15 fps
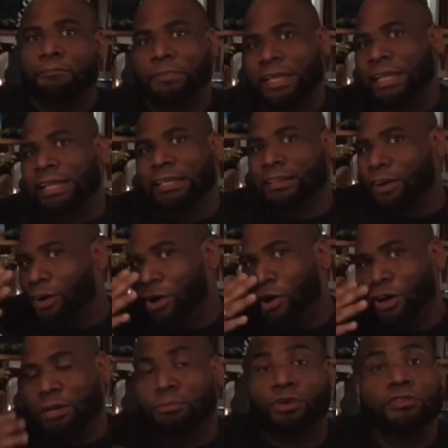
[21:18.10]
being
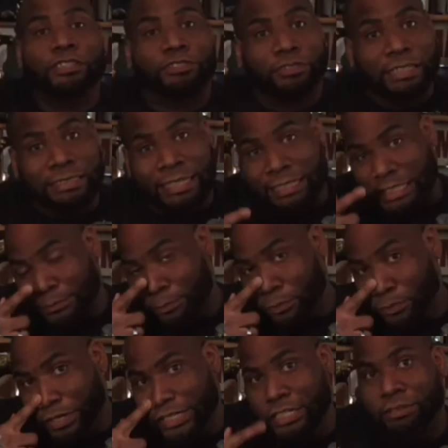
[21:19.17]
on the movie screens at this
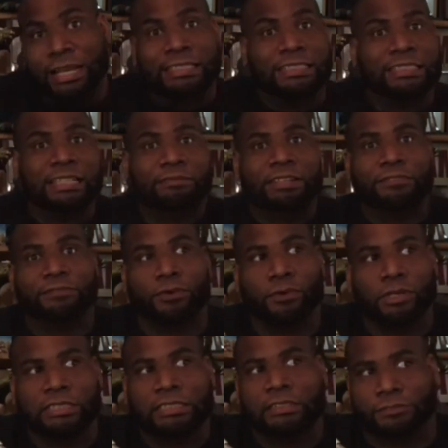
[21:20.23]
point. You know,
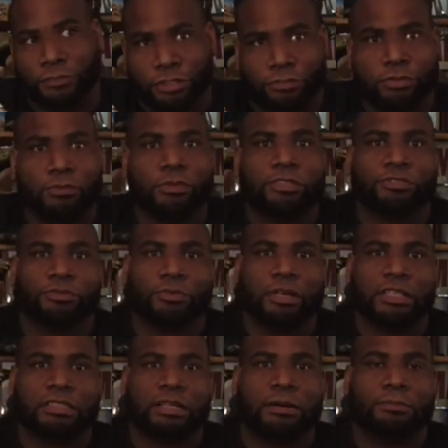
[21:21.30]
1974, since the first one was
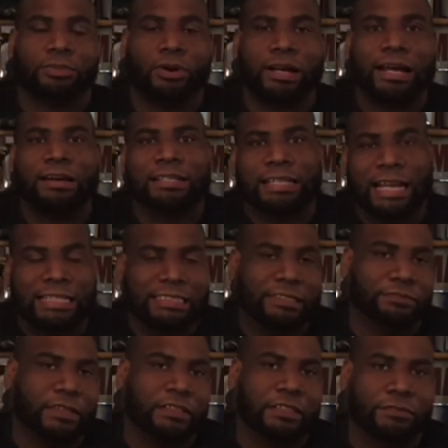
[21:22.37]
brought out in
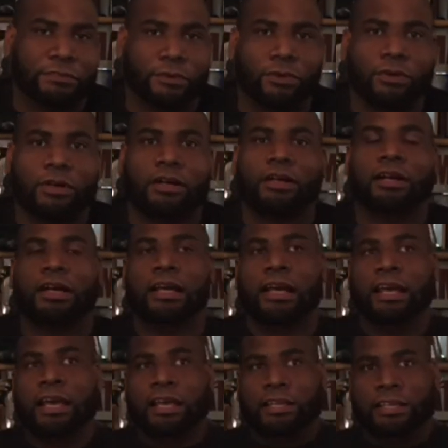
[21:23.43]
1954.
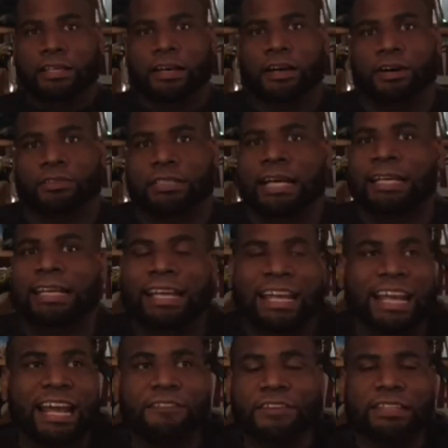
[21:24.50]
You know, like,
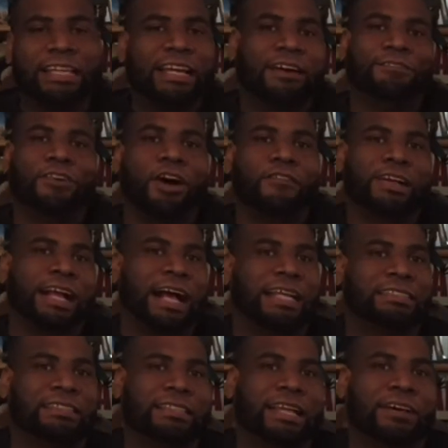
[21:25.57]
everything involving
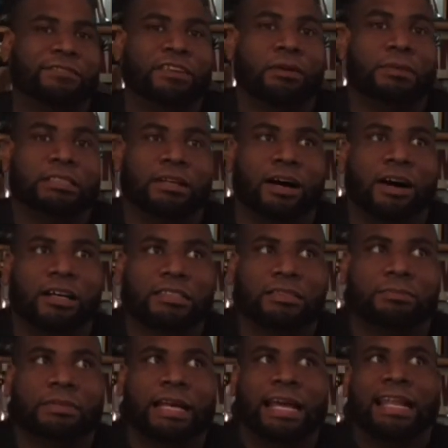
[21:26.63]
Godzilla in that film is
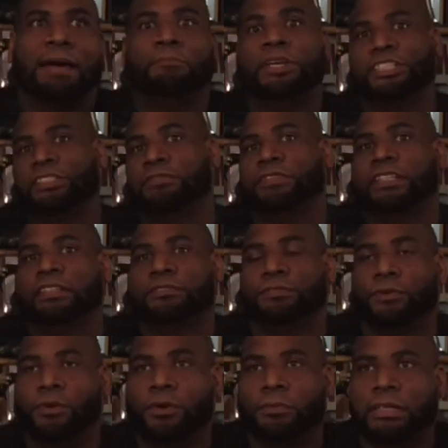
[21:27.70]
awesome. And I mentioned the
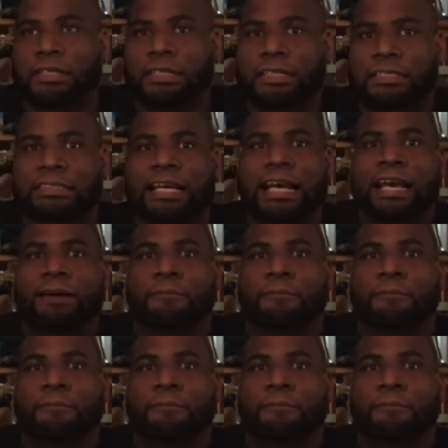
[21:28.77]
54 because